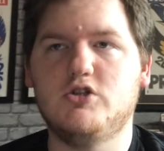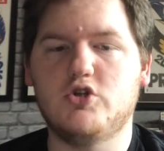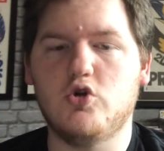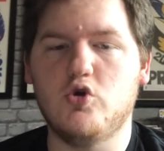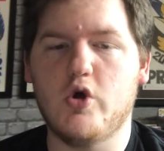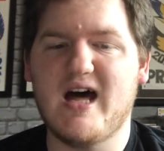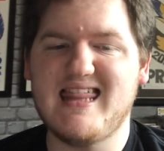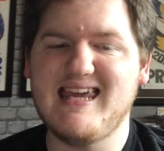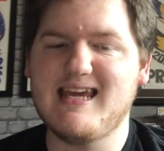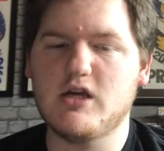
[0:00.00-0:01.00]
So I
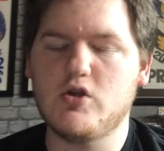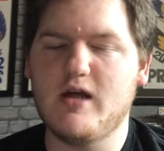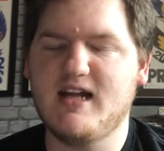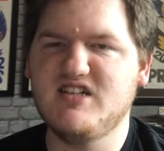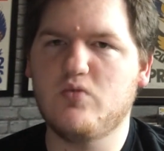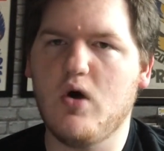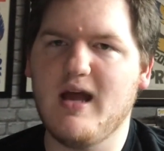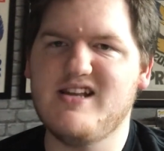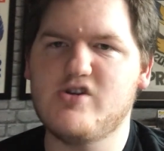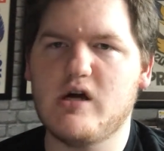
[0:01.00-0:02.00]
think that is
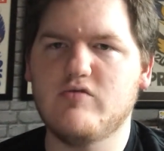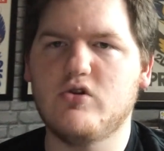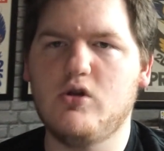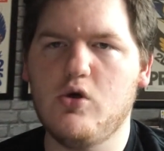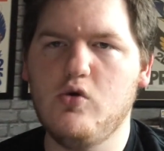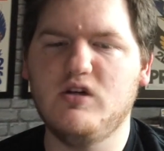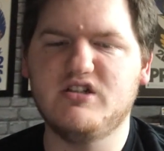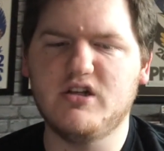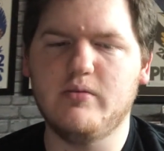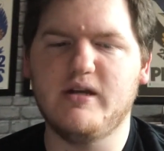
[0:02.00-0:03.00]
why Tyronn Lue is
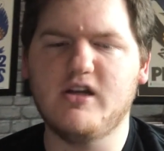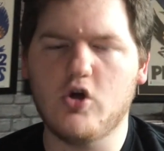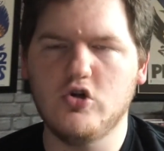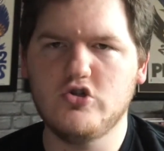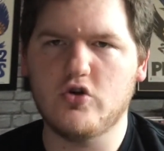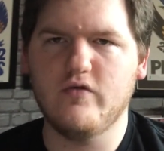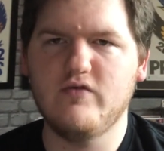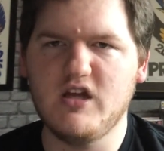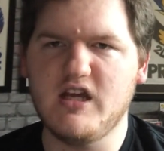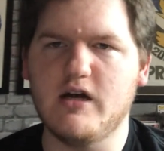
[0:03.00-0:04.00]
going to be Coach of
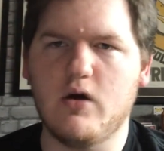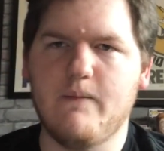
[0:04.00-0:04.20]
the Year.